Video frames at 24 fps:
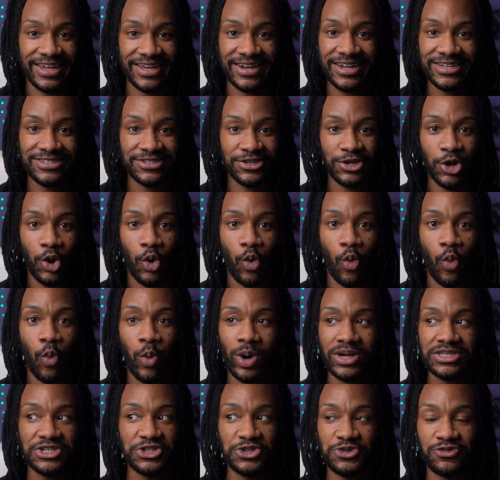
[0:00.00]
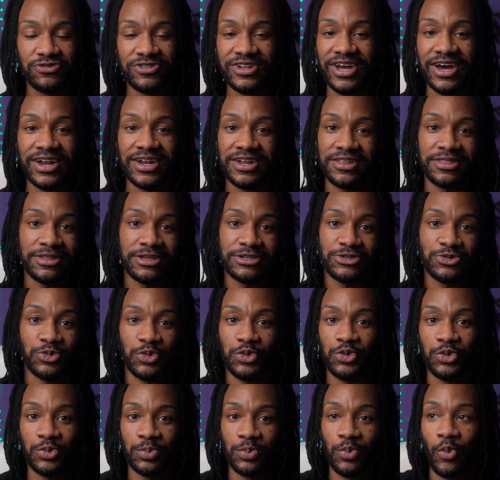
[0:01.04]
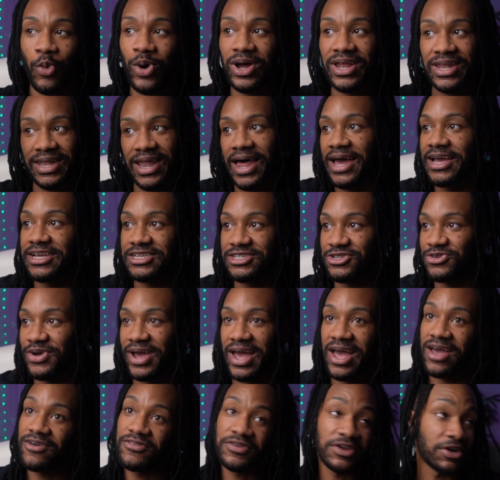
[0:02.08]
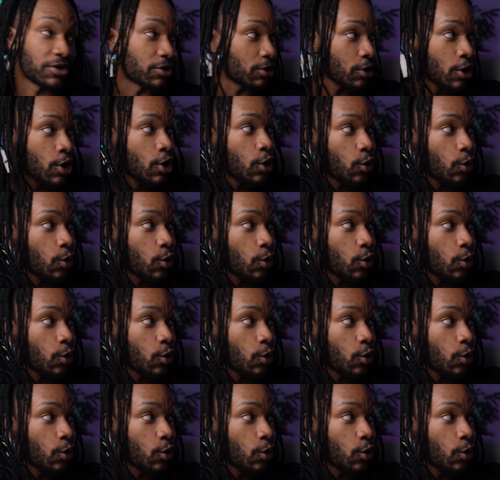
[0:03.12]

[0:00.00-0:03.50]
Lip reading: It doesn't know what you've done in this room, what light you have here,